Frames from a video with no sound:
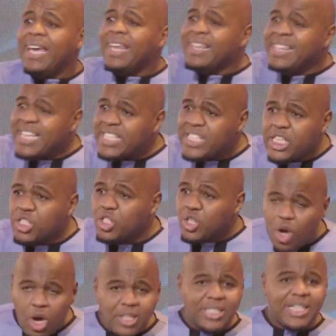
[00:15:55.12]
This is
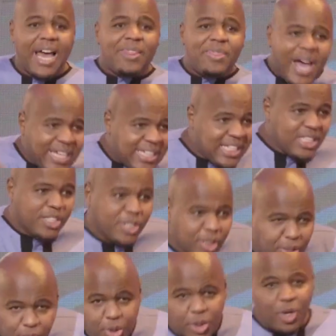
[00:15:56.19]
not that
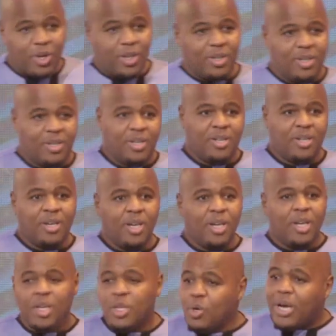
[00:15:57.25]

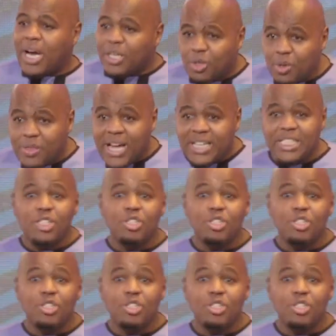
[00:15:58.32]
institution. You can do that in